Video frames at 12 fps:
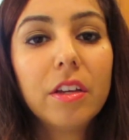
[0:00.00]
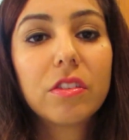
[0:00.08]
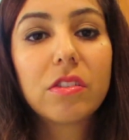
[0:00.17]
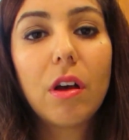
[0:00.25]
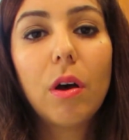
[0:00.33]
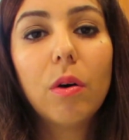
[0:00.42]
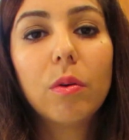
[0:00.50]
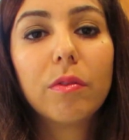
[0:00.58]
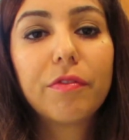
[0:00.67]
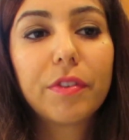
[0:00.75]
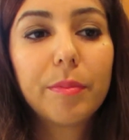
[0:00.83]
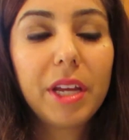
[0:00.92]
So
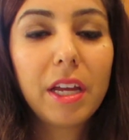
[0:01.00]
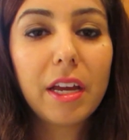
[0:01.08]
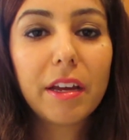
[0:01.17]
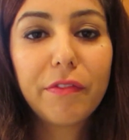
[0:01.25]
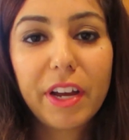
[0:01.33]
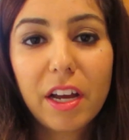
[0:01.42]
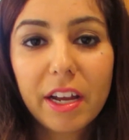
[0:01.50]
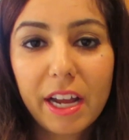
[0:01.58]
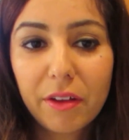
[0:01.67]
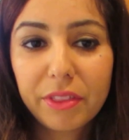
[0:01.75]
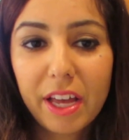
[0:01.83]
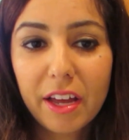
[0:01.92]
for me, if I cut
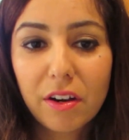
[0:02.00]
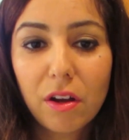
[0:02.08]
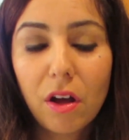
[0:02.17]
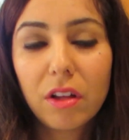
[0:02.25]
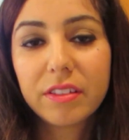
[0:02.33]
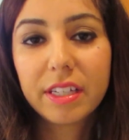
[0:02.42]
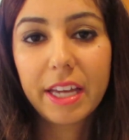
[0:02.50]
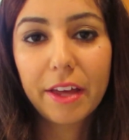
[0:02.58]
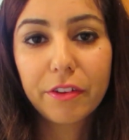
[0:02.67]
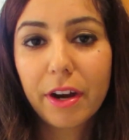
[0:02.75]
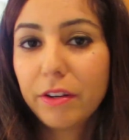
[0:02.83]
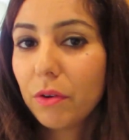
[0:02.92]
out that
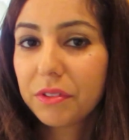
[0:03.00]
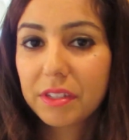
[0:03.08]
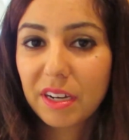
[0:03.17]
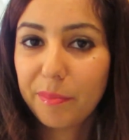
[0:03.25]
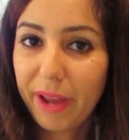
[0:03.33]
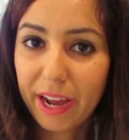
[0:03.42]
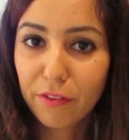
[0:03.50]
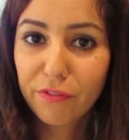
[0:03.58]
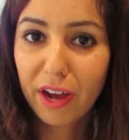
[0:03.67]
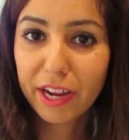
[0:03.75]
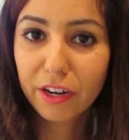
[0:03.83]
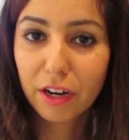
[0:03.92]
altogether, I know it's going to
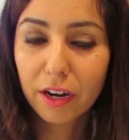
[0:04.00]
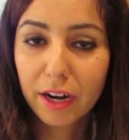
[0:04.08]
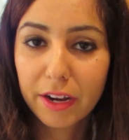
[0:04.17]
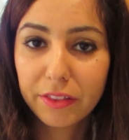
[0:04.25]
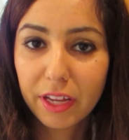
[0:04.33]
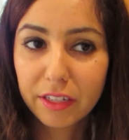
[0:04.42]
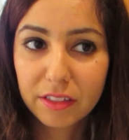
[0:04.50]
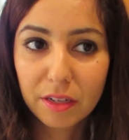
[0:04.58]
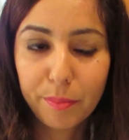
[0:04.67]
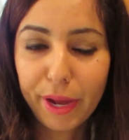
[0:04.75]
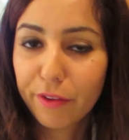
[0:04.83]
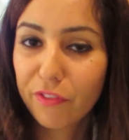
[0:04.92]
backfire, and then it's
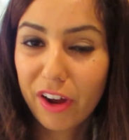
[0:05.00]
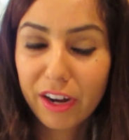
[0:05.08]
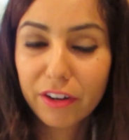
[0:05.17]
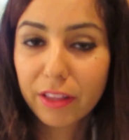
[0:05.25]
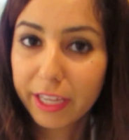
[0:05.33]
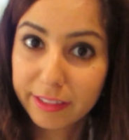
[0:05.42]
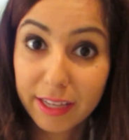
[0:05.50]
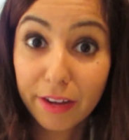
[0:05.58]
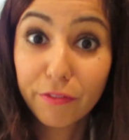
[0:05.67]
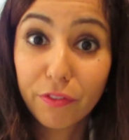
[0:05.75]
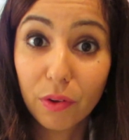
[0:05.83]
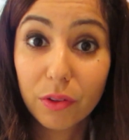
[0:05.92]
going to backfire like
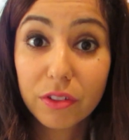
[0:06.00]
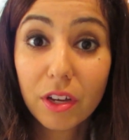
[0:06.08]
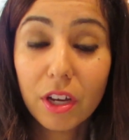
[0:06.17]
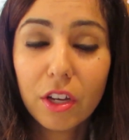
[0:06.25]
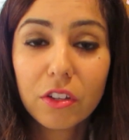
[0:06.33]
tenfold.